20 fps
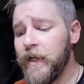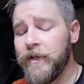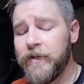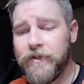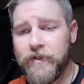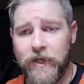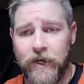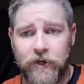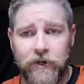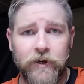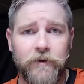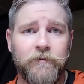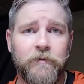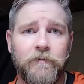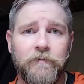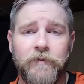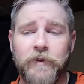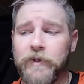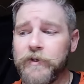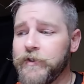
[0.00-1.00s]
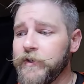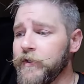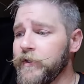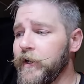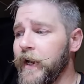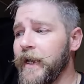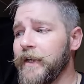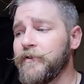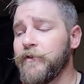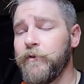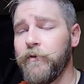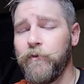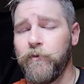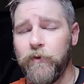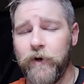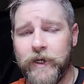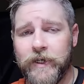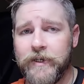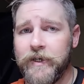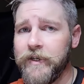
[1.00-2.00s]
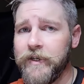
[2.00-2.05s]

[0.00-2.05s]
Sarah from PHLster has great